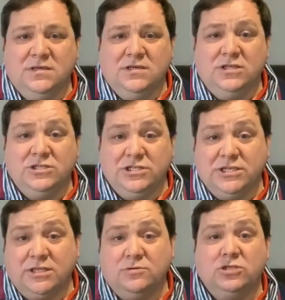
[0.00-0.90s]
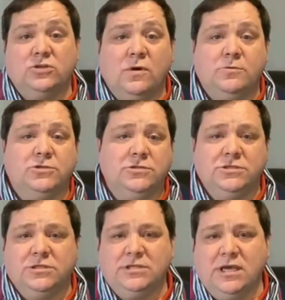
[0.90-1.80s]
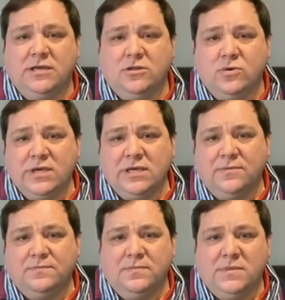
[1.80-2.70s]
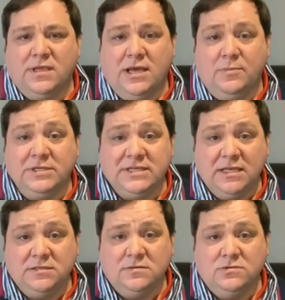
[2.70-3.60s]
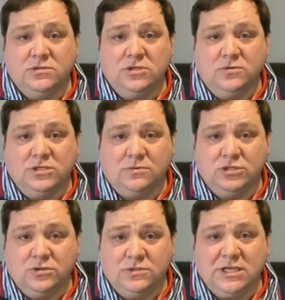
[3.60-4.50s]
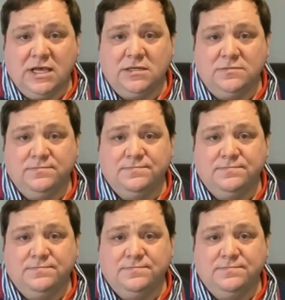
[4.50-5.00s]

She said there was two options. At the end of the week, I'd be dead, and so because I was suicidal,